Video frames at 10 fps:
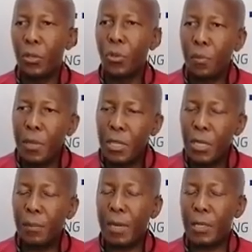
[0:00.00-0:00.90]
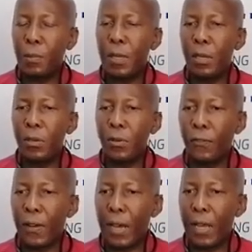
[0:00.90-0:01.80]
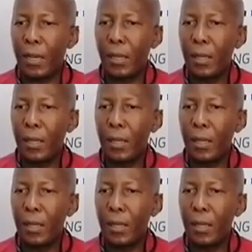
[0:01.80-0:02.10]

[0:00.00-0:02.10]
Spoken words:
Your mission must be in your file.